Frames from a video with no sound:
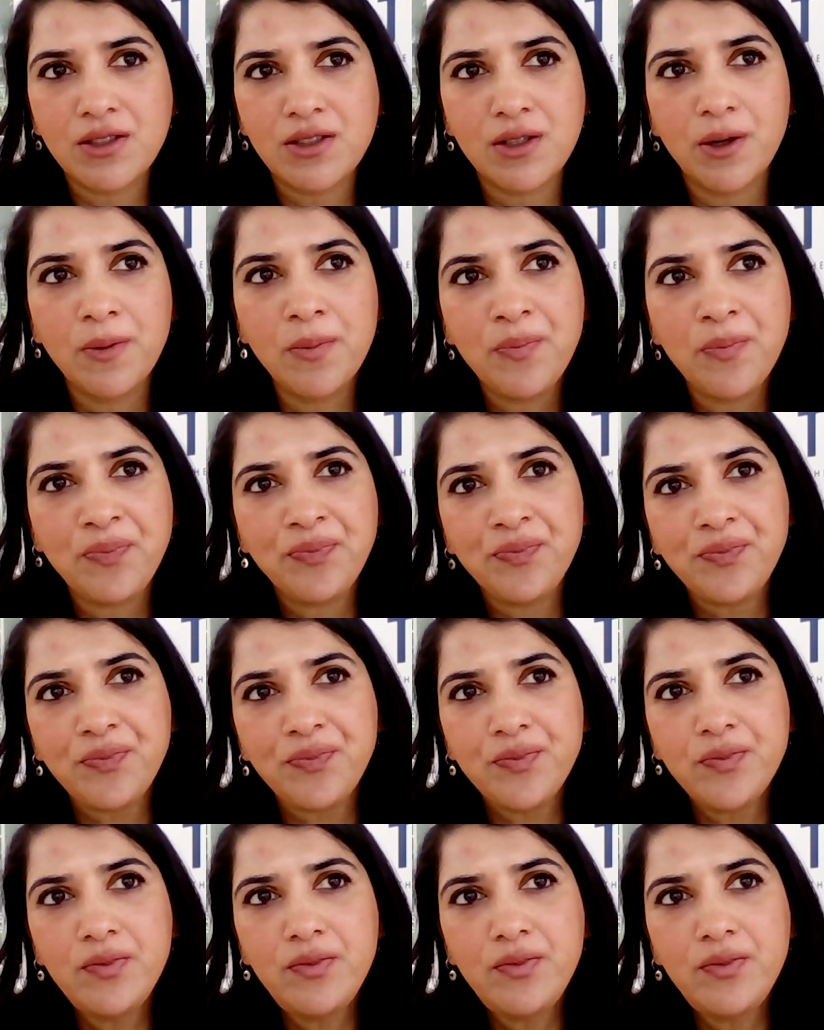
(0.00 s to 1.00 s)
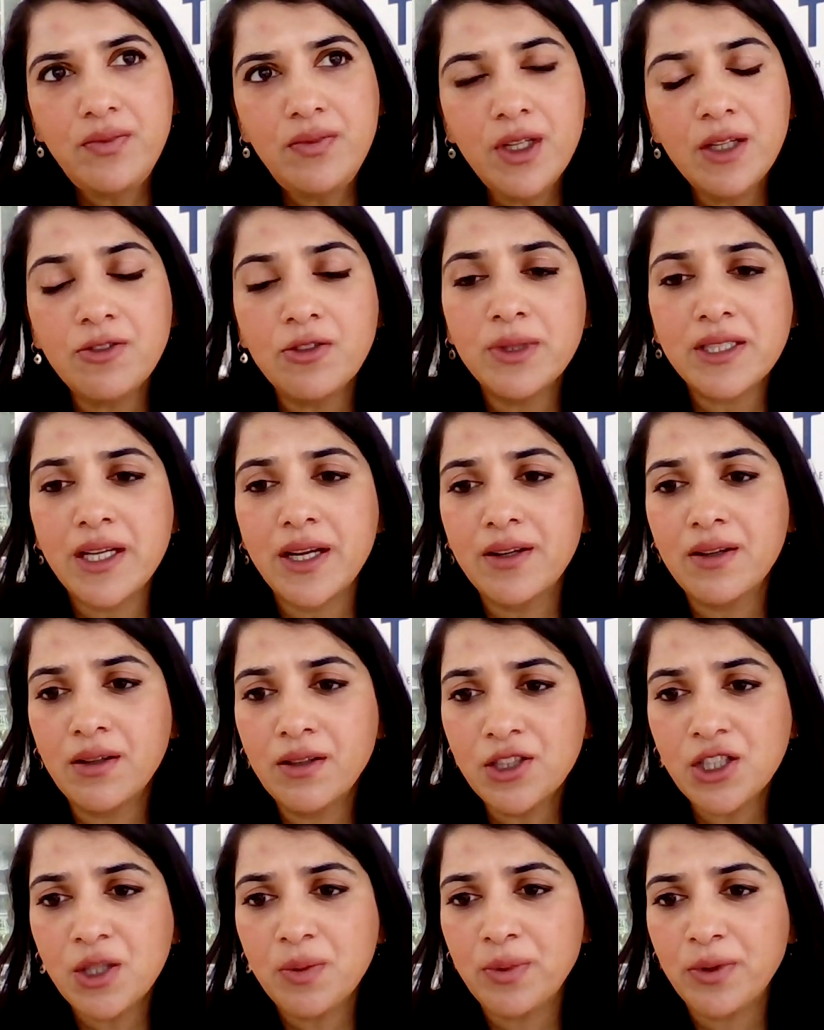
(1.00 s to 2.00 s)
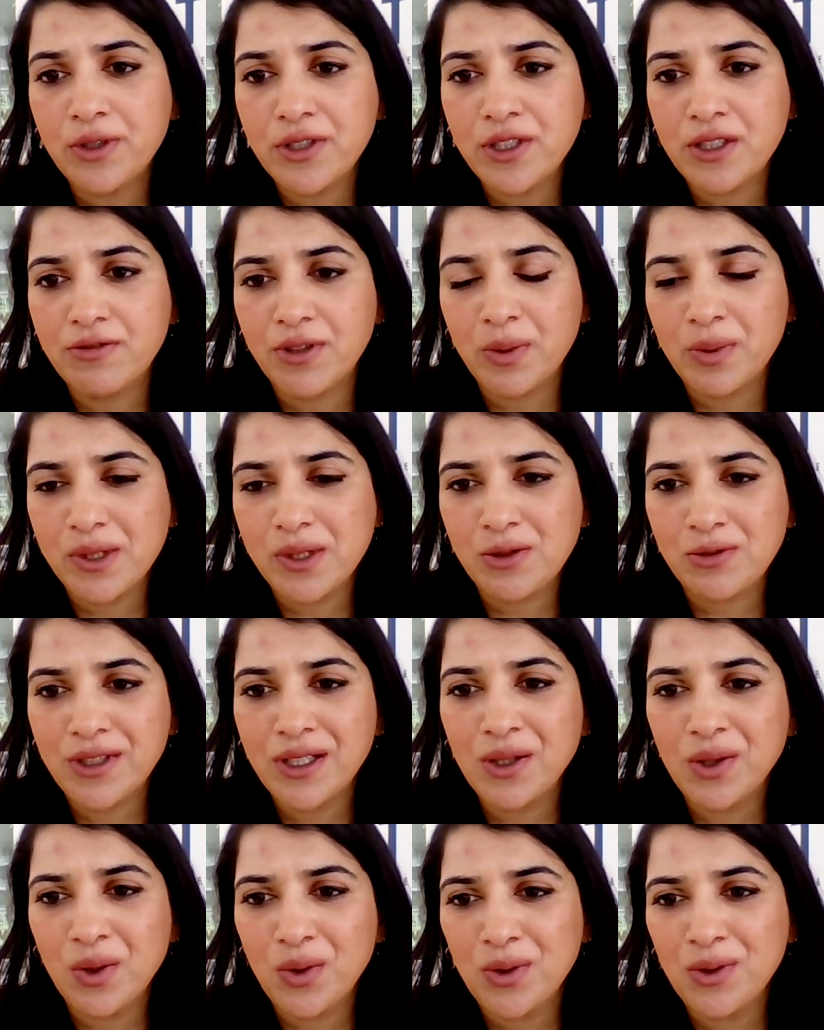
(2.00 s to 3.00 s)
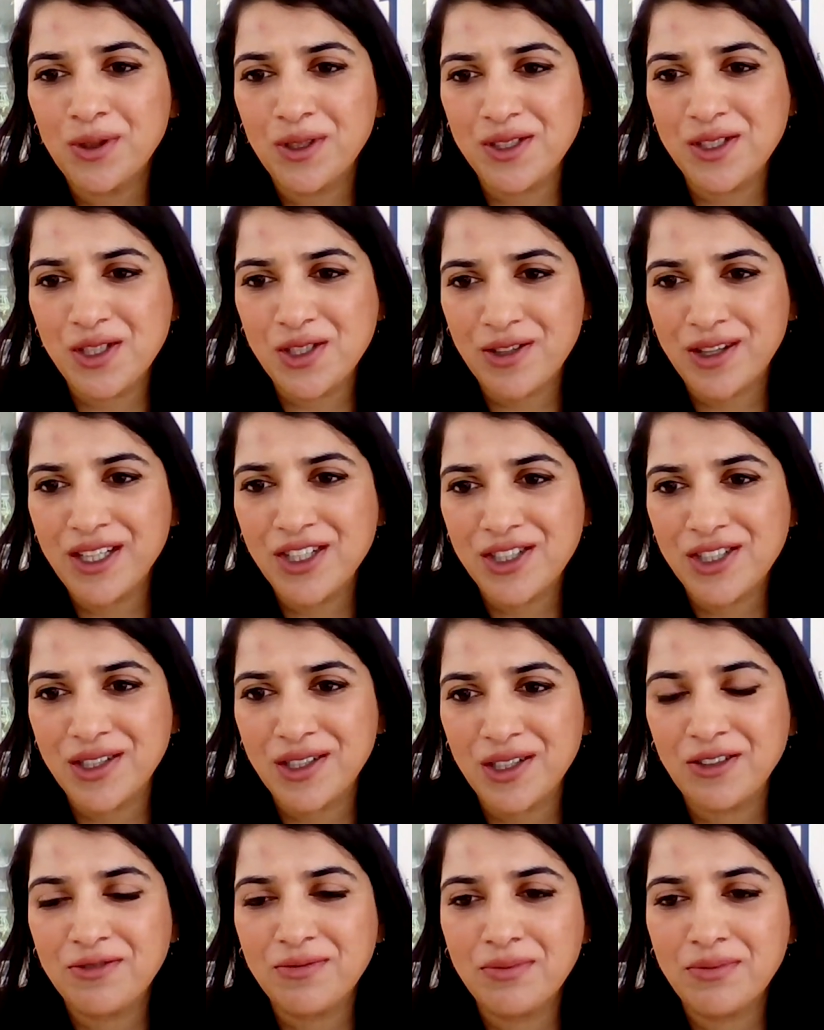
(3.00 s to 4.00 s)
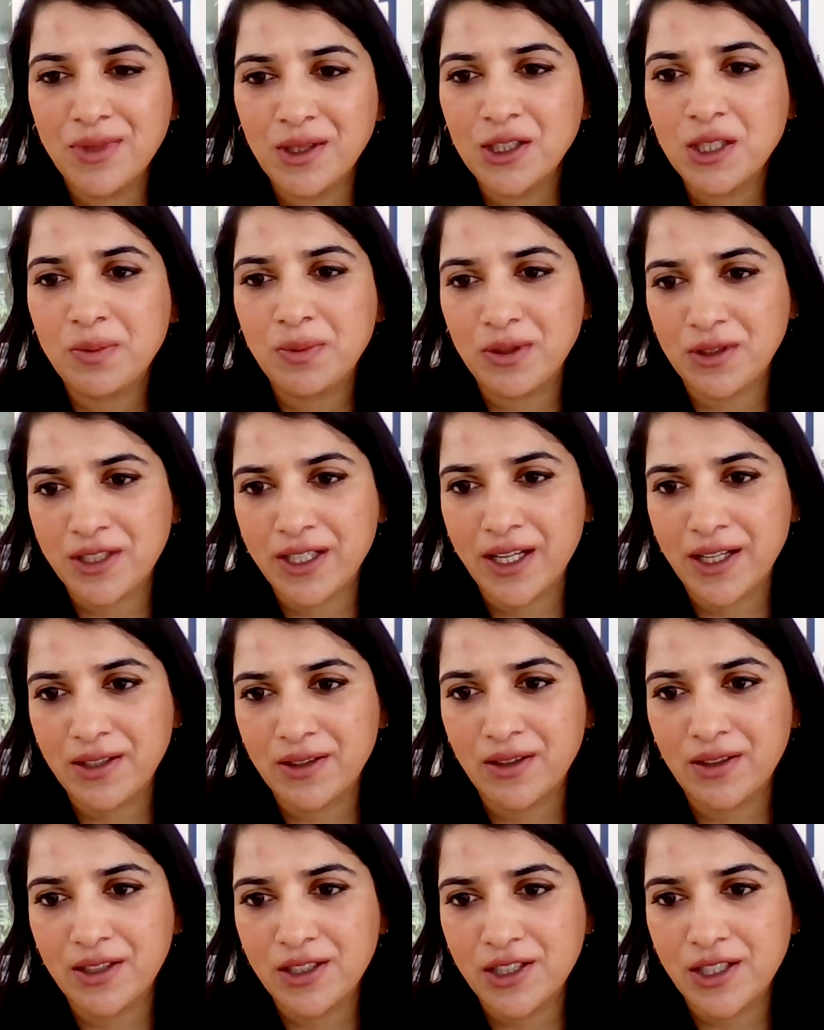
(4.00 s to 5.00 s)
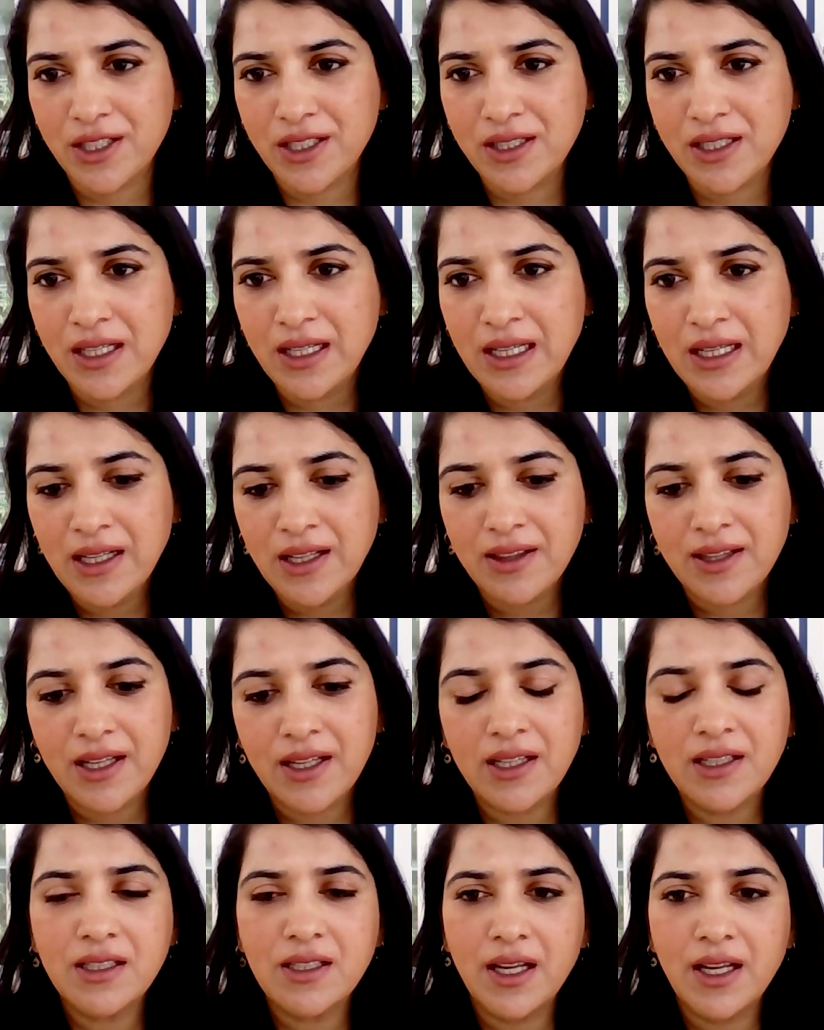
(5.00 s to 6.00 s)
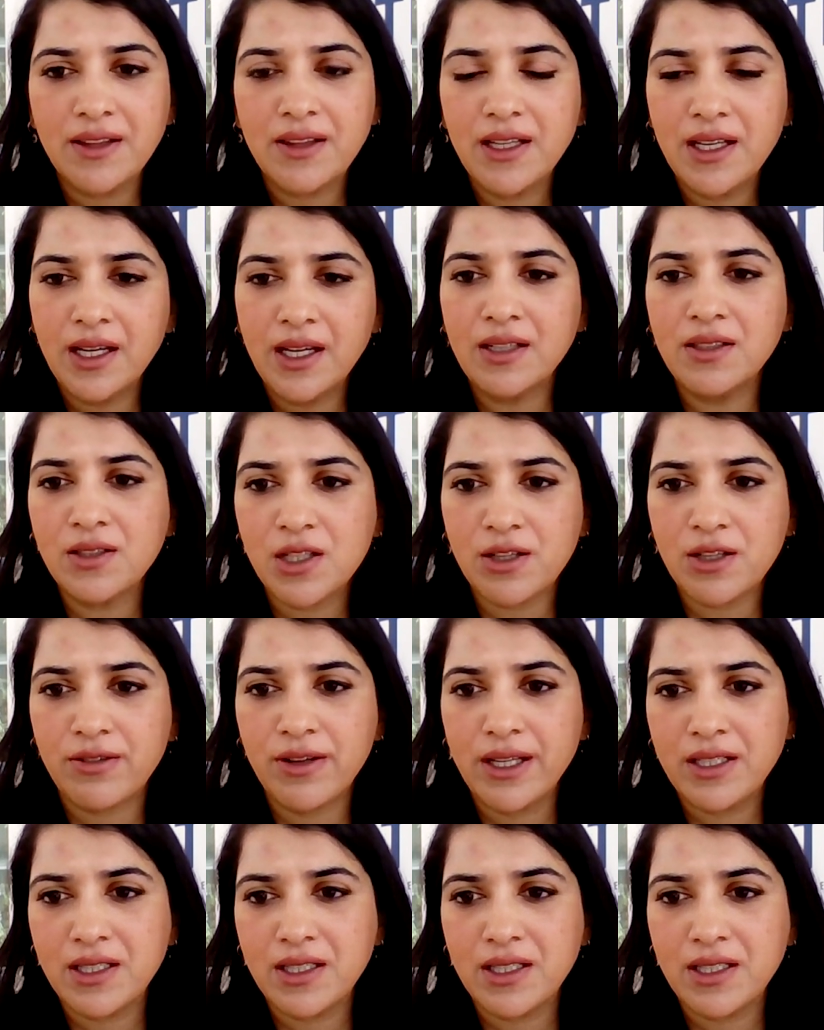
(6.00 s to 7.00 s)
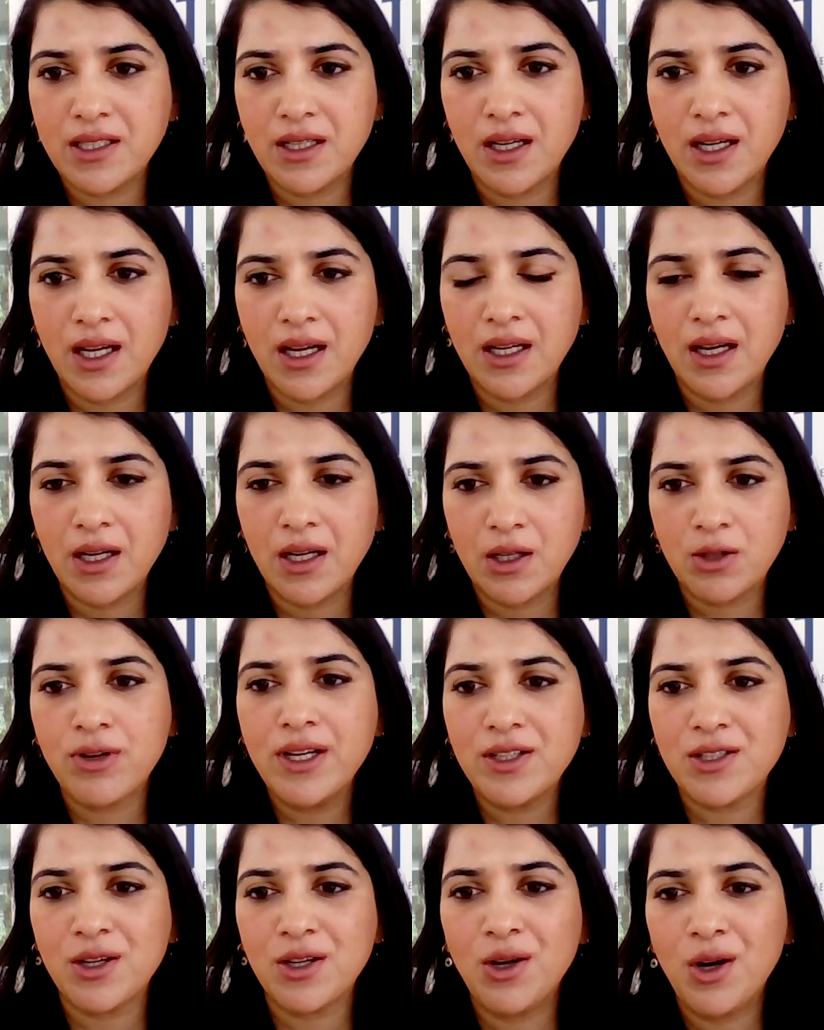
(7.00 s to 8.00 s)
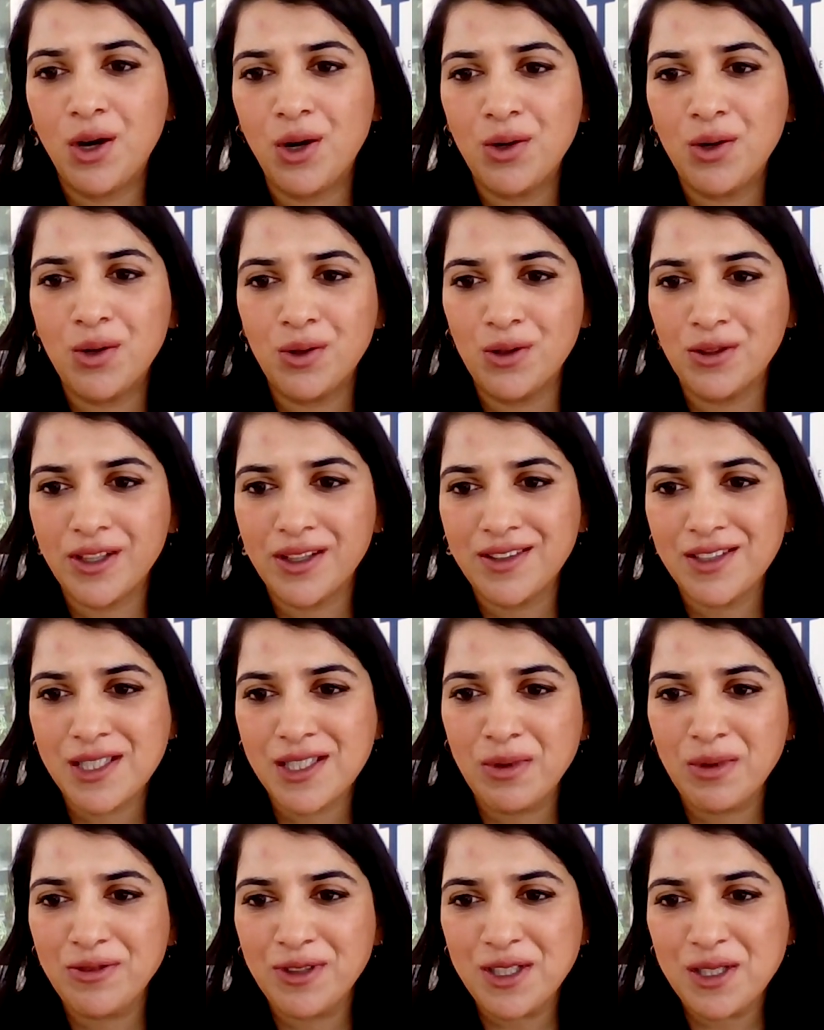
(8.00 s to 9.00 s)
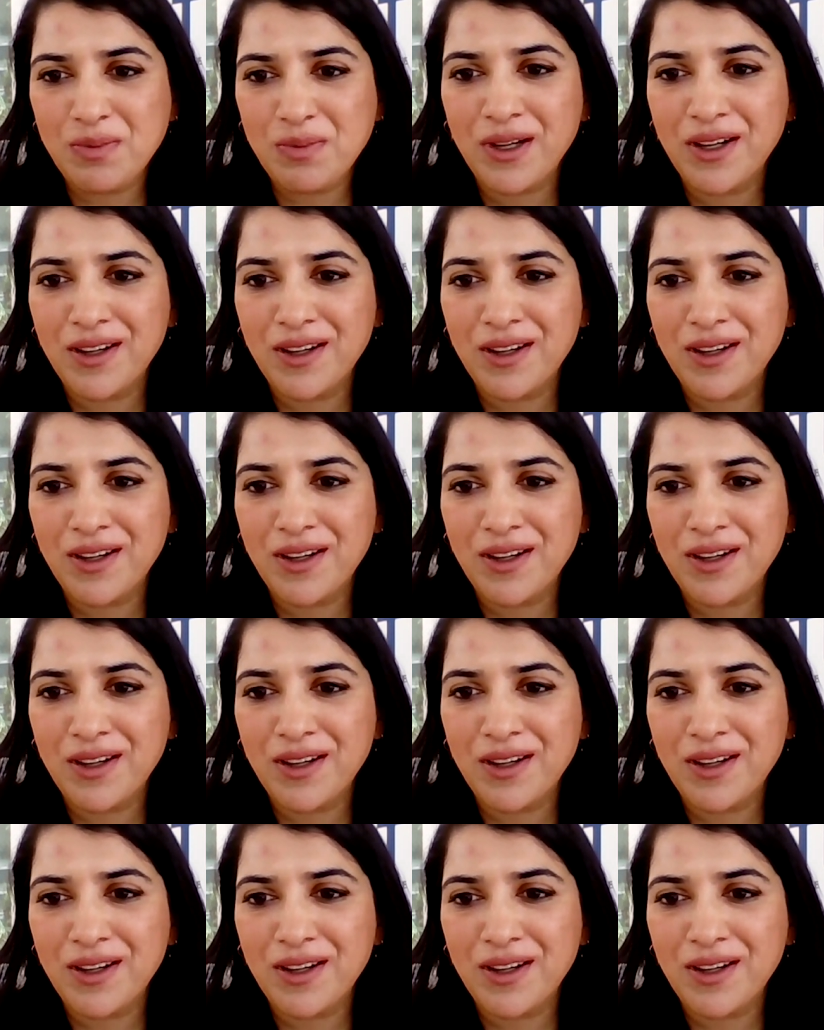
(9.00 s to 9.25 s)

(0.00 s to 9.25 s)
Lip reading: So from a technology point of view, it was a real orchestration of multiple technologies that in the end created a greater whole than the sum of its